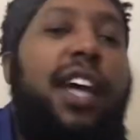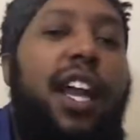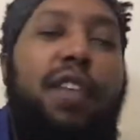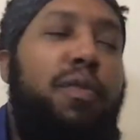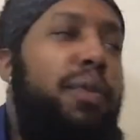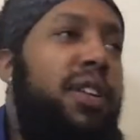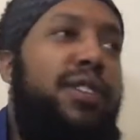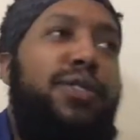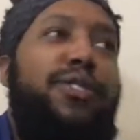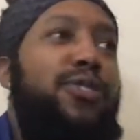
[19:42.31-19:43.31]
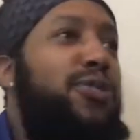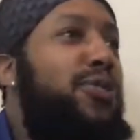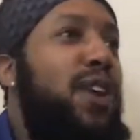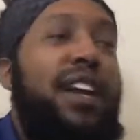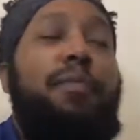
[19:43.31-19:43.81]
I never been to
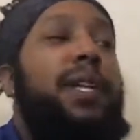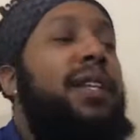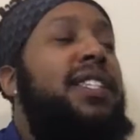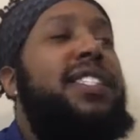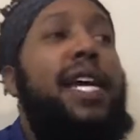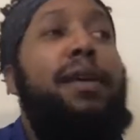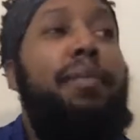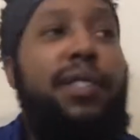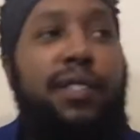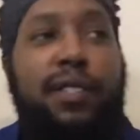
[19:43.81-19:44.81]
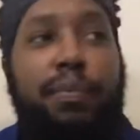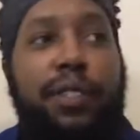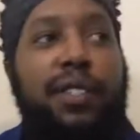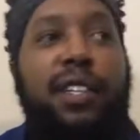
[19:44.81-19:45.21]
the state of Mississippi.